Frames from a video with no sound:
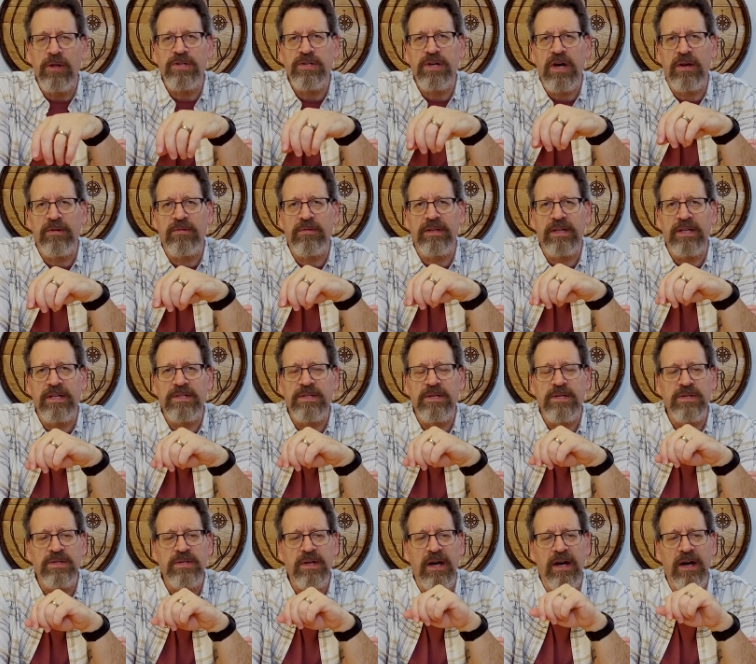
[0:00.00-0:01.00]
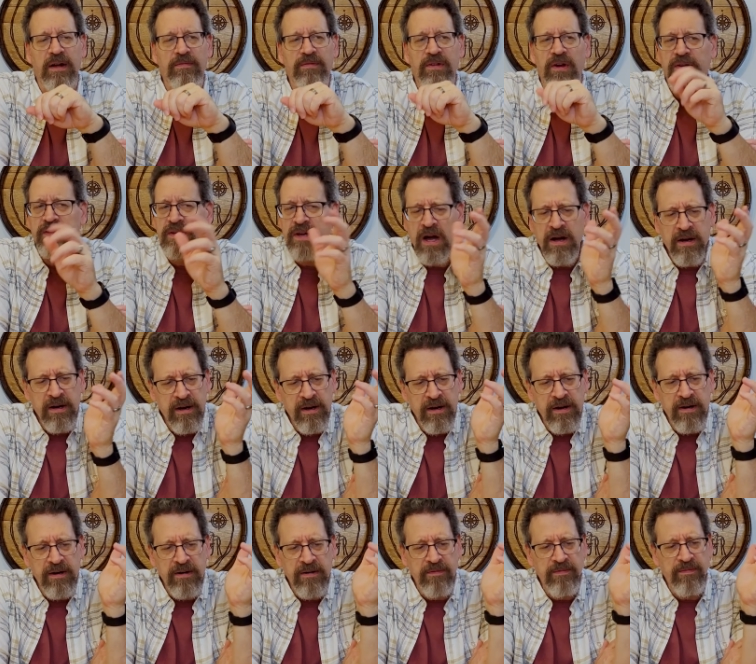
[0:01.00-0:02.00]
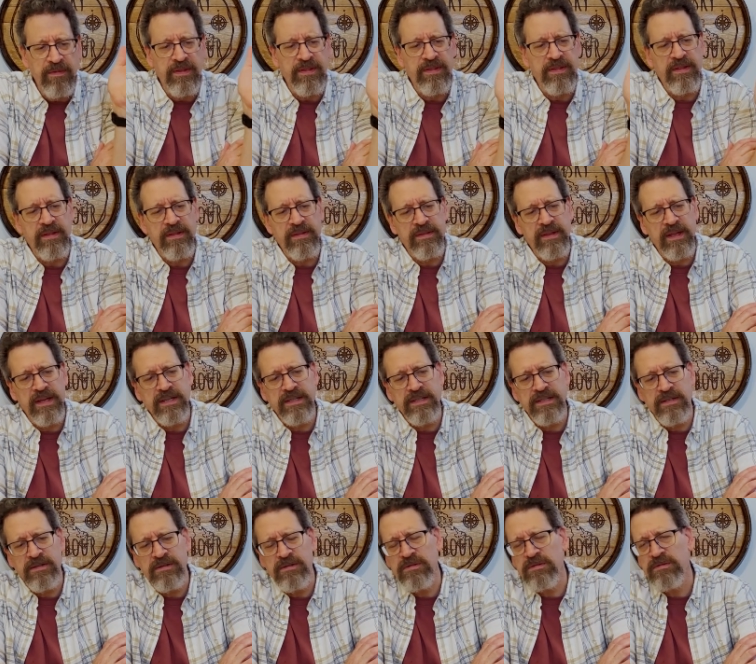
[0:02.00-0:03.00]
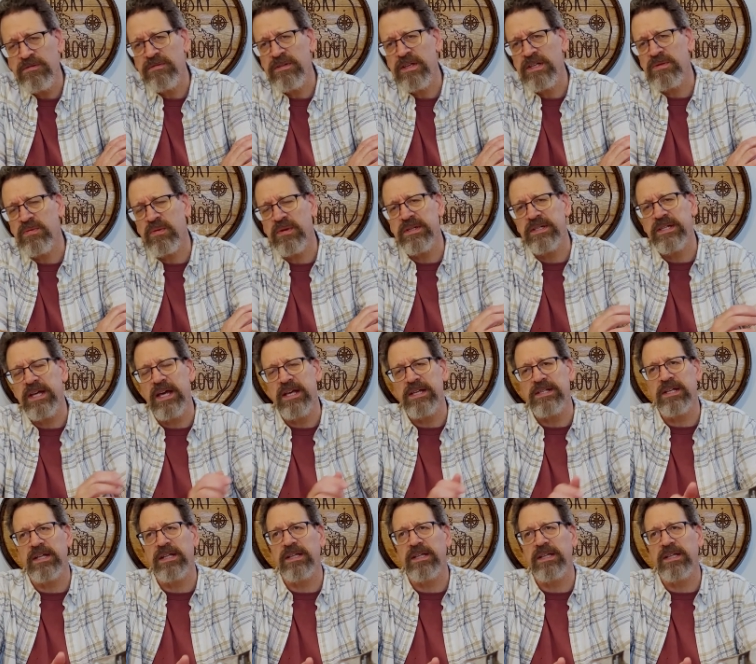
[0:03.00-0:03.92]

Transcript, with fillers: John releases. Uh, they're younger. They do. This one tastes a